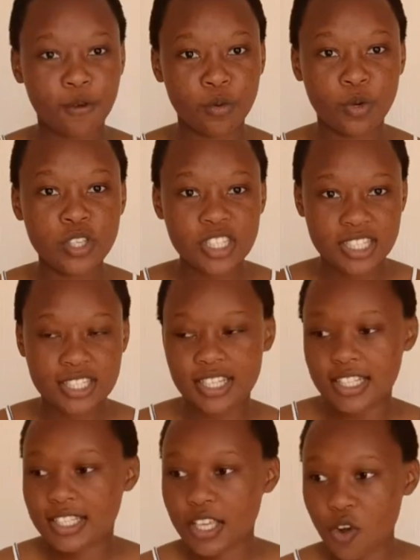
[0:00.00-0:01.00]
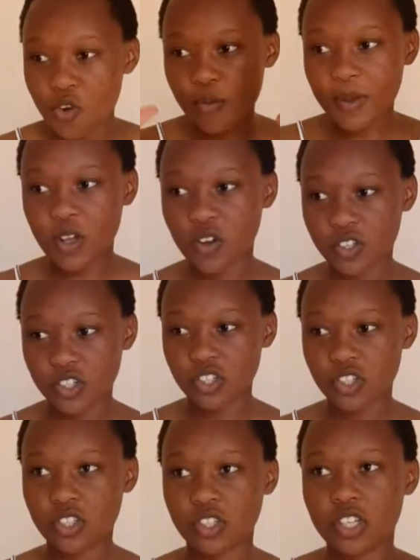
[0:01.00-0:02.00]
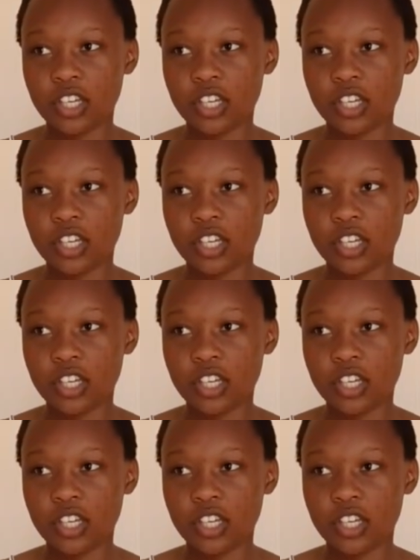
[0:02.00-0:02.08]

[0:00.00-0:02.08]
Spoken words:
We don't just sit and say, oh my gosh,